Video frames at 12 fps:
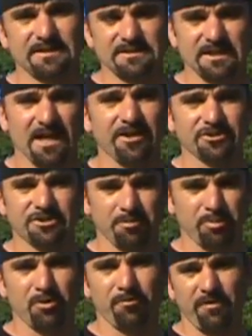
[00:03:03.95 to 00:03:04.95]
It's not your
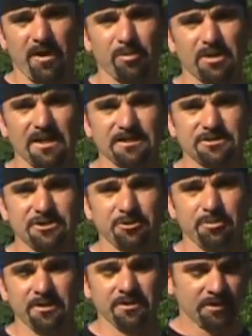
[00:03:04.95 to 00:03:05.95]
typical fiberglass
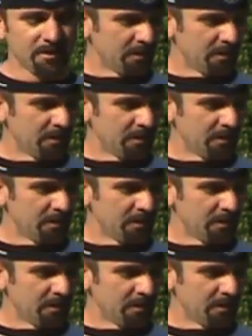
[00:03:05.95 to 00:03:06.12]
tubing.